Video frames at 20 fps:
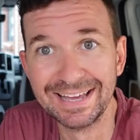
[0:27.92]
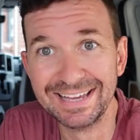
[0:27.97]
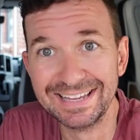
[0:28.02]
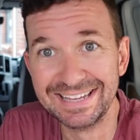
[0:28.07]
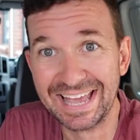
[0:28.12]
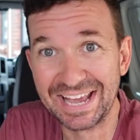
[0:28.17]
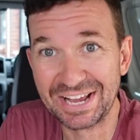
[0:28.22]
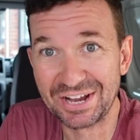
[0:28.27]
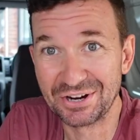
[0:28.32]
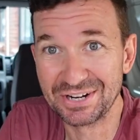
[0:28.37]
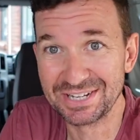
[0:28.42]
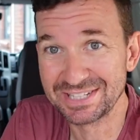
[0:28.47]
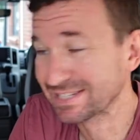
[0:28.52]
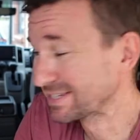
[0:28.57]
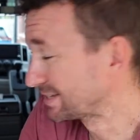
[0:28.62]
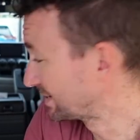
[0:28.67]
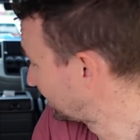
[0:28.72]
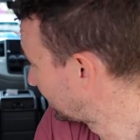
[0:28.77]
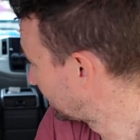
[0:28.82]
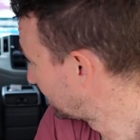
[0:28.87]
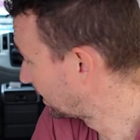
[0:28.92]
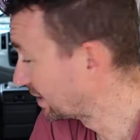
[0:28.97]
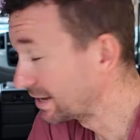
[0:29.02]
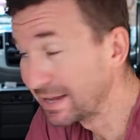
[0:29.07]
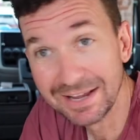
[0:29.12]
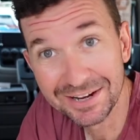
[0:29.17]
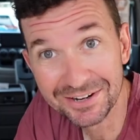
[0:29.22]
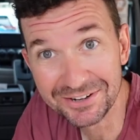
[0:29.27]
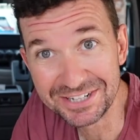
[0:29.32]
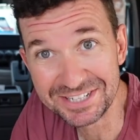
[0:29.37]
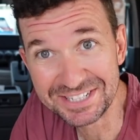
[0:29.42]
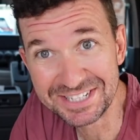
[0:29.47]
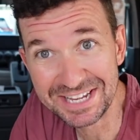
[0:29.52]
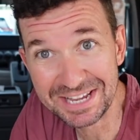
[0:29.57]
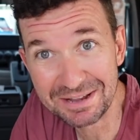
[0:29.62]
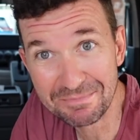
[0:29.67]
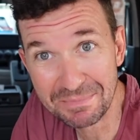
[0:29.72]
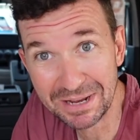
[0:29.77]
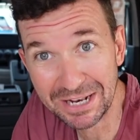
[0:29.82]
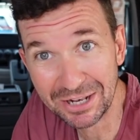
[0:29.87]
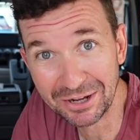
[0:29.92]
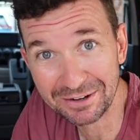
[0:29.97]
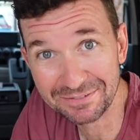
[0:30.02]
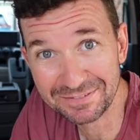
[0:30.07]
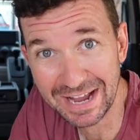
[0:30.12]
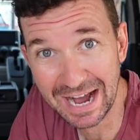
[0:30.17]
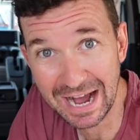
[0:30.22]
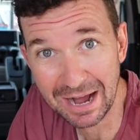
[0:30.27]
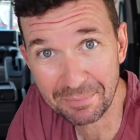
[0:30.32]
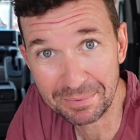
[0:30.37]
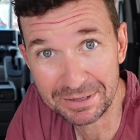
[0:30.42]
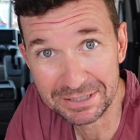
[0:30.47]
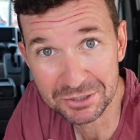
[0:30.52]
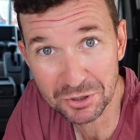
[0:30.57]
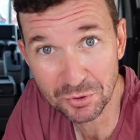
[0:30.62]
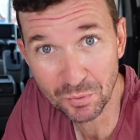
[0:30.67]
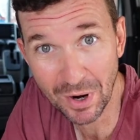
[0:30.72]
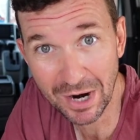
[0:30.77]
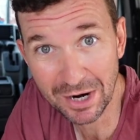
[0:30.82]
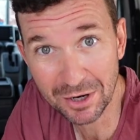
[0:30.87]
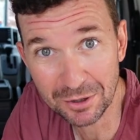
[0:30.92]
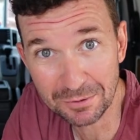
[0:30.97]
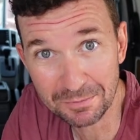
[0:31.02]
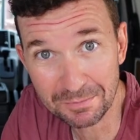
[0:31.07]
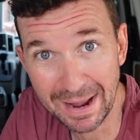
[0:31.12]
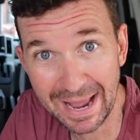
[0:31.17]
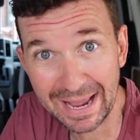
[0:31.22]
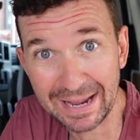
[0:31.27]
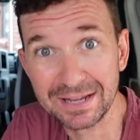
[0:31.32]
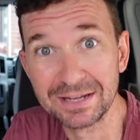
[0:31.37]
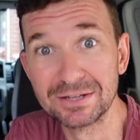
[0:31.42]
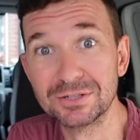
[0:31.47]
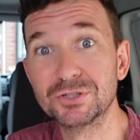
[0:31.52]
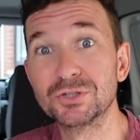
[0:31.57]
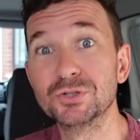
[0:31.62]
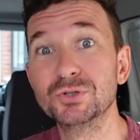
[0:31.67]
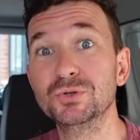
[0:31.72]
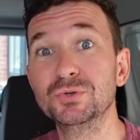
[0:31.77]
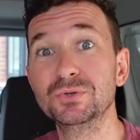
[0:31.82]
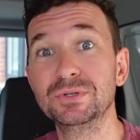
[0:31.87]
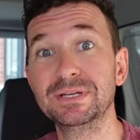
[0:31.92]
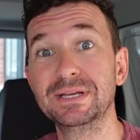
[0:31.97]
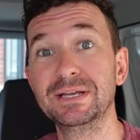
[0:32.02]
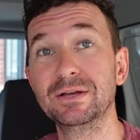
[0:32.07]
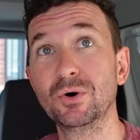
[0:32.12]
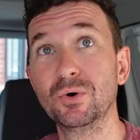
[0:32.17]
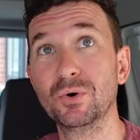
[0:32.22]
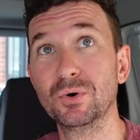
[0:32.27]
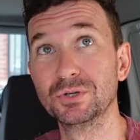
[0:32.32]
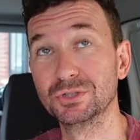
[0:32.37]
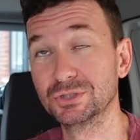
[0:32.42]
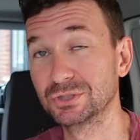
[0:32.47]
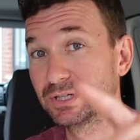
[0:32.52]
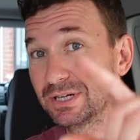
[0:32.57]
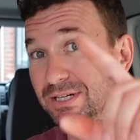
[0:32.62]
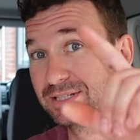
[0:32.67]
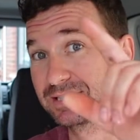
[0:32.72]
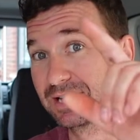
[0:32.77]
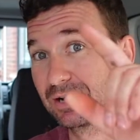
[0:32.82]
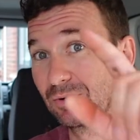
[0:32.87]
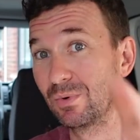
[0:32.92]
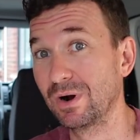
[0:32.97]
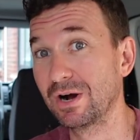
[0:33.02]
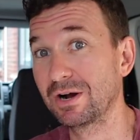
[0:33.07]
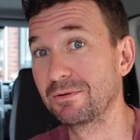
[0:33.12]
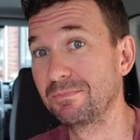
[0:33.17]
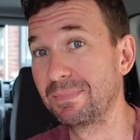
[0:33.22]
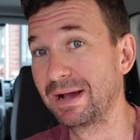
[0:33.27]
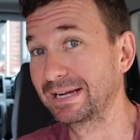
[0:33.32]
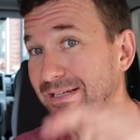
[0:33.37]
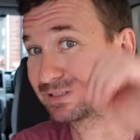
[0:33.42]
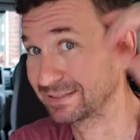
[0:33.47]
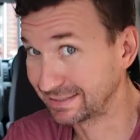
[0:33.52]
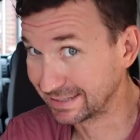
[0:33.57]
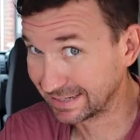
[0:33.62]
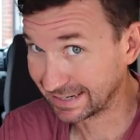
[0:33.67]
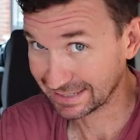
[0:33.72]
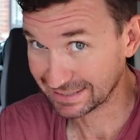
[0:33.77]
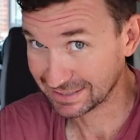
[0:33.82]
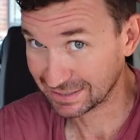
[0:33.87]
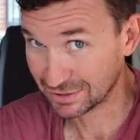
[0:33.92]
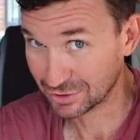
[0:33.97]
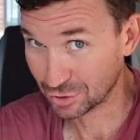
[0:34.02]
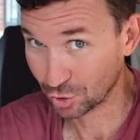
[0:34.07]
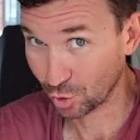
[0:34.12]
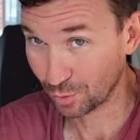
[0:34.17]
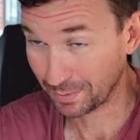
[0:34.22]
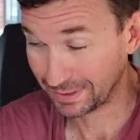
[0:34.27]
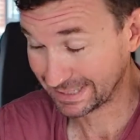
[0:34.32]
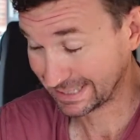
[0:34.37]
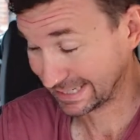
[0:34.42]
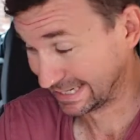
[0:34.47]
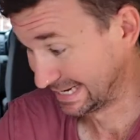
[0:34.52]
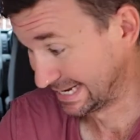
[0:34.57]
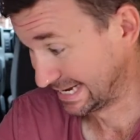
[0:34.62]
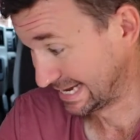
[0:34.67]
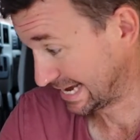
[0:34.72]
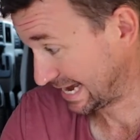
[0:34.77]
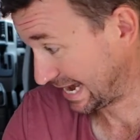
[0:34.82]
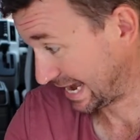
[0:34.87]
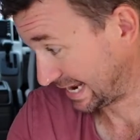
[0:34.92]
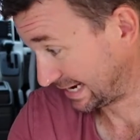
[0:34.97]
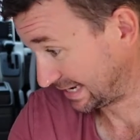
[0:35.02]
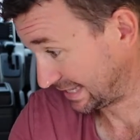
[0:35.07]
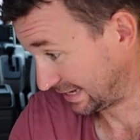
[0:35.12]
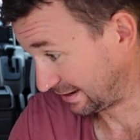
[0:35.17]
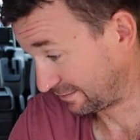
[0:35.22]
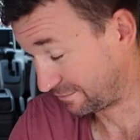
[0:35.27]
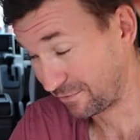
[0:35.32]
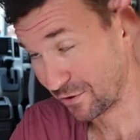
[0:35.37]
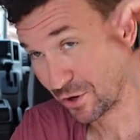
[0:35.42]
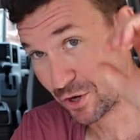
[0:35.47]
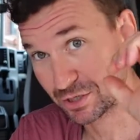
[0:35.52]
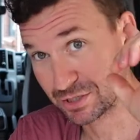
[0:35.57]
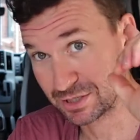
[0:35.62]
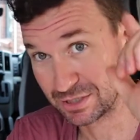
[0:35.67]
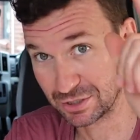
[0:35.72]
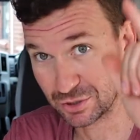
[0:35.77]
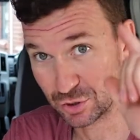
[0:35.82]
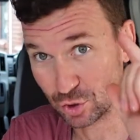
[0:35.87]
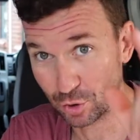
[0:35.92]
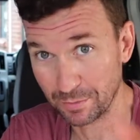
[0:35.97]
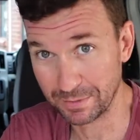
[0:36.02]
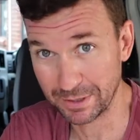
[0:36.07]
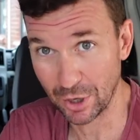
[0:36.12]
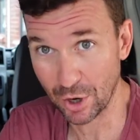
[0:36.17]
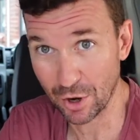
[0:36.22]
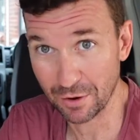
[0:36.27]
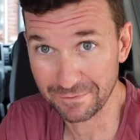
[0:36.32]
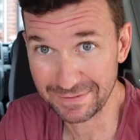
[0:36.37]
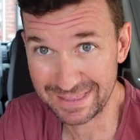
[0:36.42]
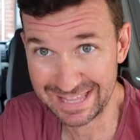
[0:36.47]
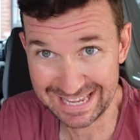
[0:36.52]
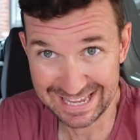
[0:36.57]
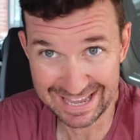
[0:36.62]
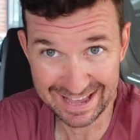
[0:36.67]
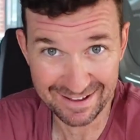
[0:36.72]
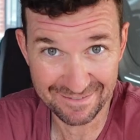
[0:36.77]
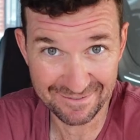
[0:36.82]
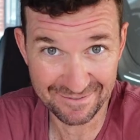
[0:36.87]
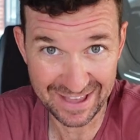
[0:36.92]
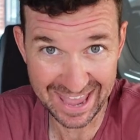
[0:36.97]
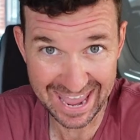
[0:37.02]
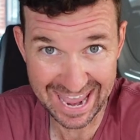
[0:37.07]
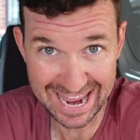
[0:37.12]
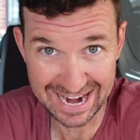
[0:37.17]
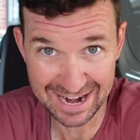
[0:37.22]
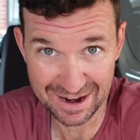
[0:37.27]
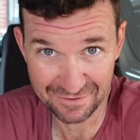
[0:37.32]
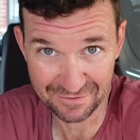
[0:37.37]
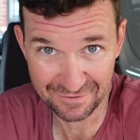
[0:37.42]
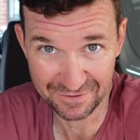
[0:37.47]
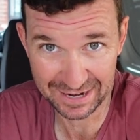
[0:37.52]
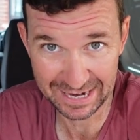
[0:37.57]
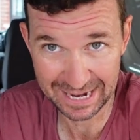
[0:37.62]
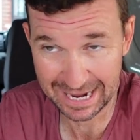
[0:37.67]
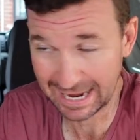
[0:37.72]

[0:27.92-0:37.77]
Yeah guys, Chris here at Midlife Carpentry. Welcome back to the, or should I say welcome back to the next installment and the first installment of the van fit